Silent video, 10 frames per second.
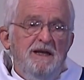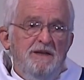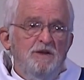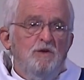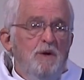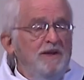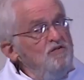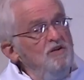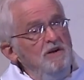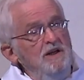
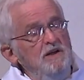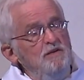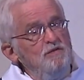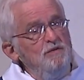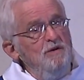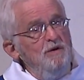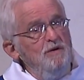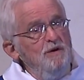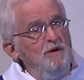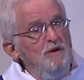question is
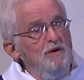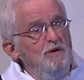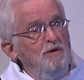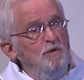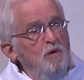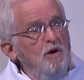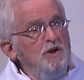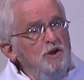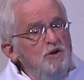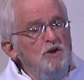what are
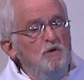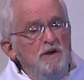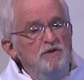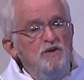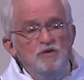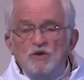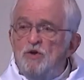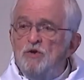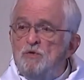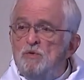you going to
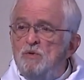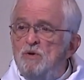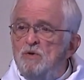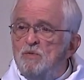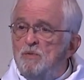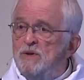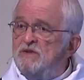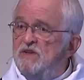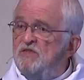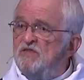do with
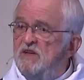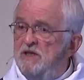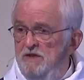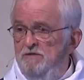this gift?